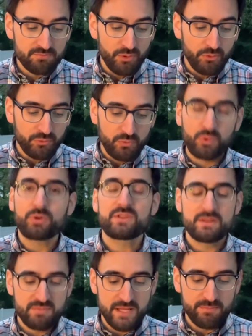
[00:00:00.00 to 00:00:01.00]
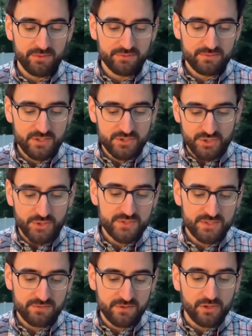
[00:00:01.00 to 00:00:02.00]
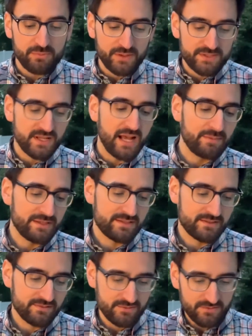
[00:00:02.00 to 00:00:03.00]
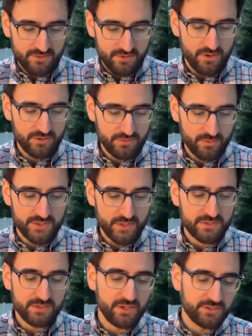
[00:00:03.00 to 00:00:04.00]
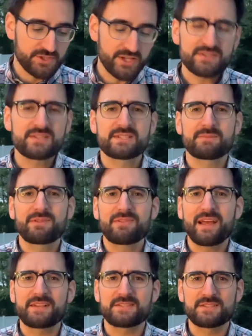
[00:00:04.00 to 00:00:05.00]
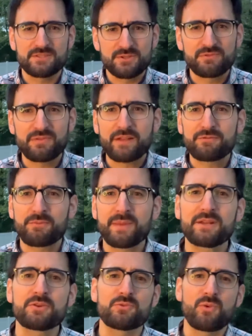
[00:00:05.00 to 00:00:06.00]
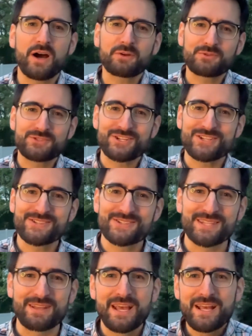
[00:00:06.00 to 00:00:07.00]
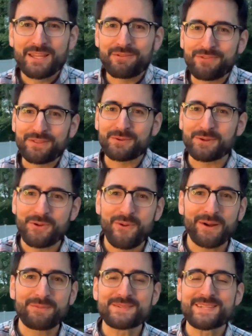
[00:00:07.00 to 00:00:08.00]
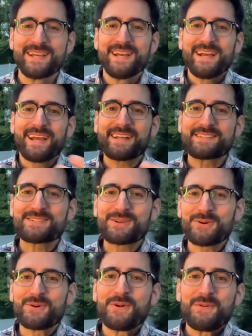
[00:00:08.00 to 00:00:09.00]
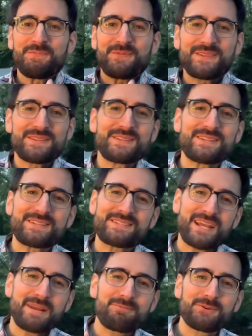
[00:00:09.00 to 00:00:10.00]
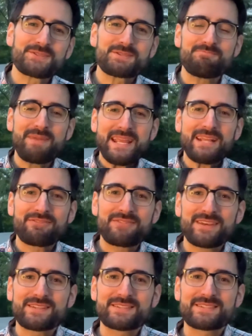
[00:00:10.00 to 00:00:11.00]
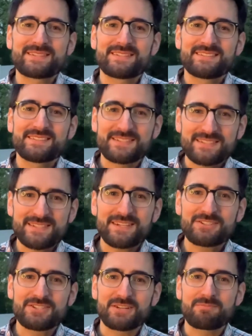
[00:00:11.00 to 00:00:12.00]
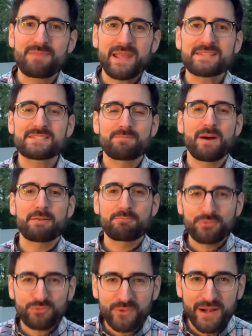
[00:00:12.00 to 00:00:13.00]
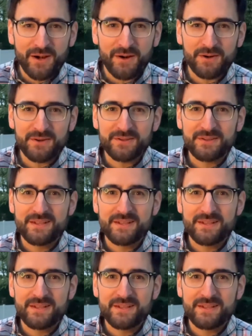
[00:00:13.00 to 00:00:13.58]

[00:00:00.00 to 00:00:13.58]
both worthy people, Joseph called Barsabbas, who was also called Justus, and Matthias, these two faithful men who'd walked with Jesus. They fit the requirements. And so the disciples make this decision based upon prayer,